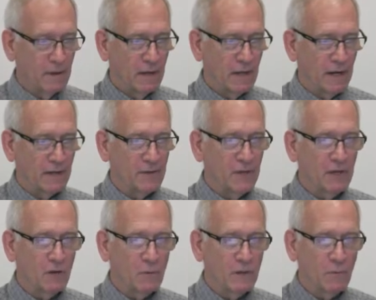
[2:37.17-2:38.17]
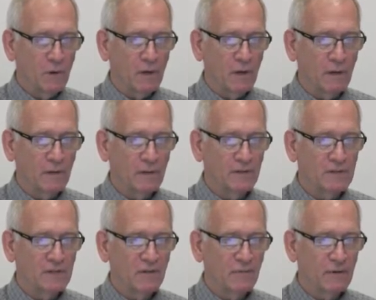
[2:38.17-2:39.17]
And I think we were,
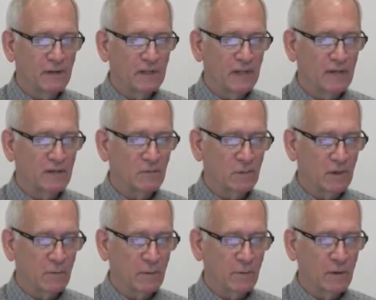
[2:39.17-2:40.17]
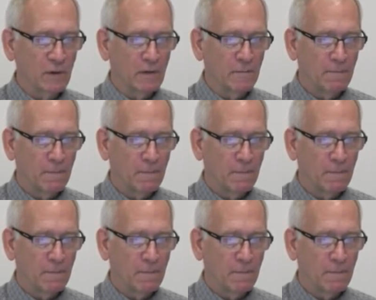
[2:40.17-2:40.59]
let's see if we can get to where we were.